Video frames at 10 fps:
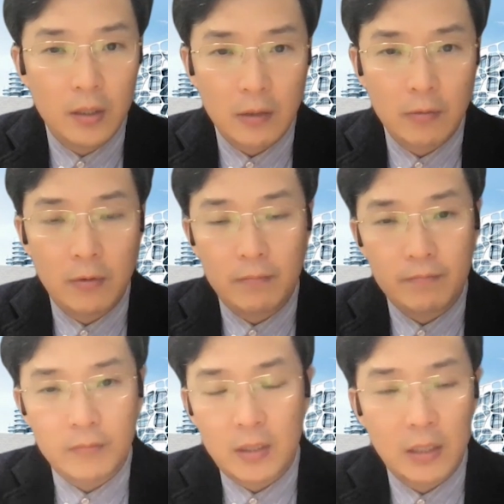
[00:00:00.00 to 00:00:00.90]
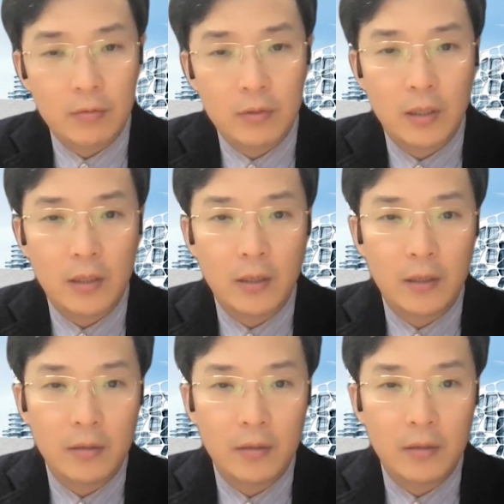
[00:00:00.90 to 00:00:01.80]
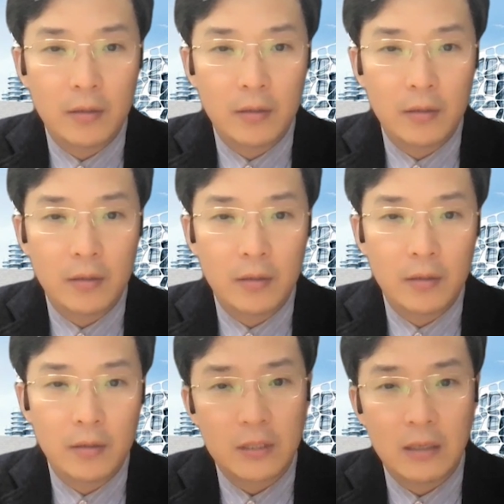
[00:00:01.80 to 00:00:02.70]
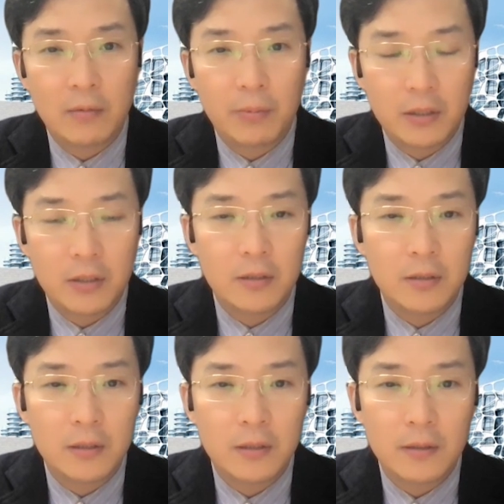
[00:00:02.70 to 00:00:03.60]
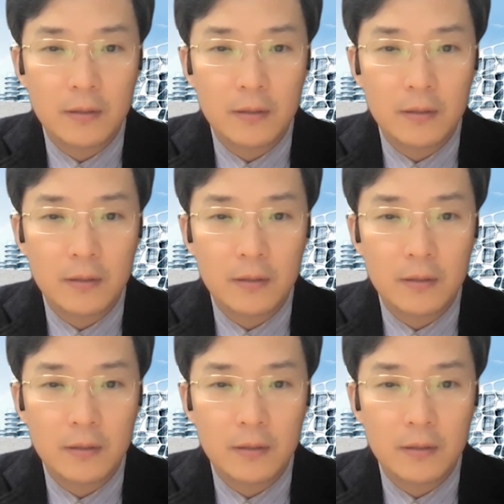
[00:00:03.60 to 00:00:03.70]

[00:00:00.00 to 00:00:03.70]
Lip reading: give the normal life to these kind of patients.